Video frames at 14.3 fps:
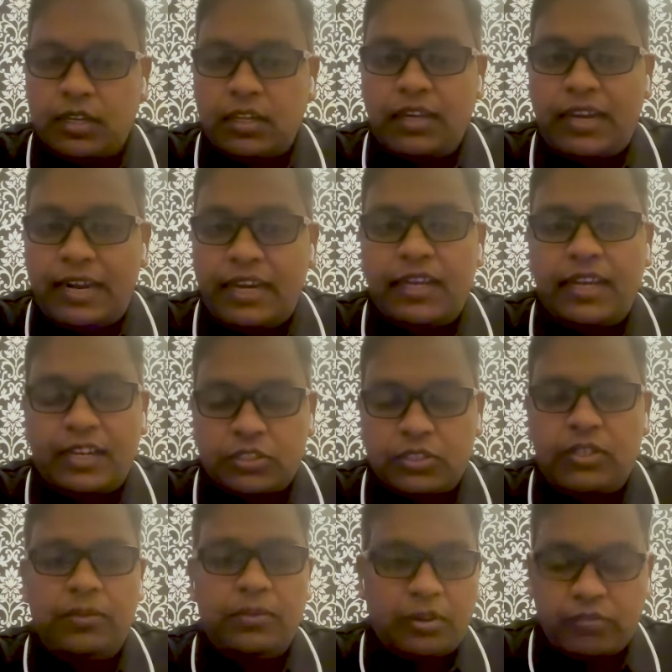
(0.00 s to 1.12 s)
lending
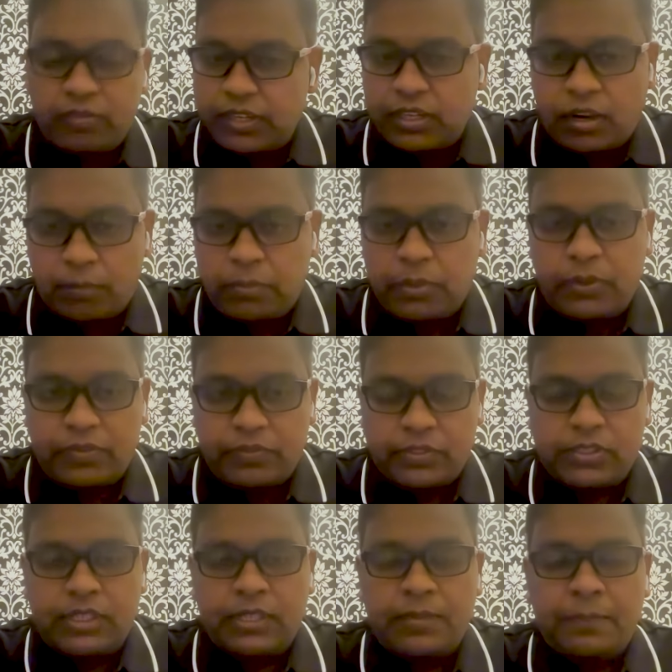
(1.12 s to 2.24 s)
actually took off, like Compound, if
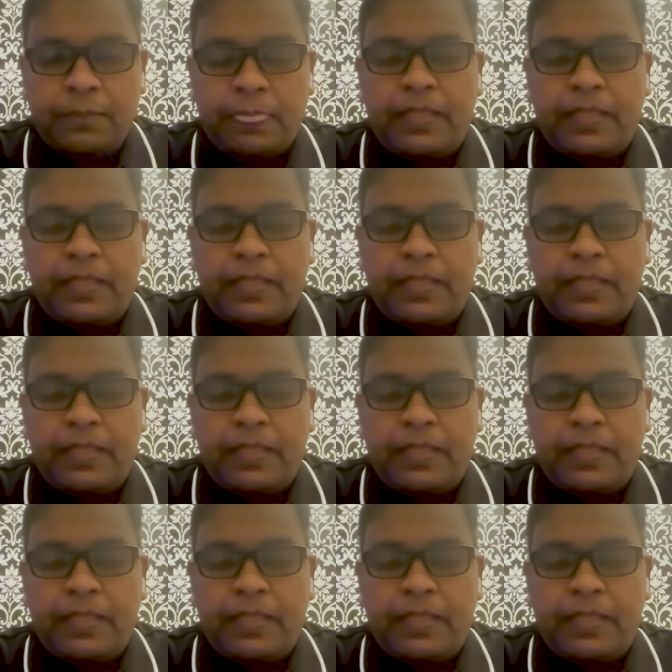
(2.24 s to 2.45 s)
you see.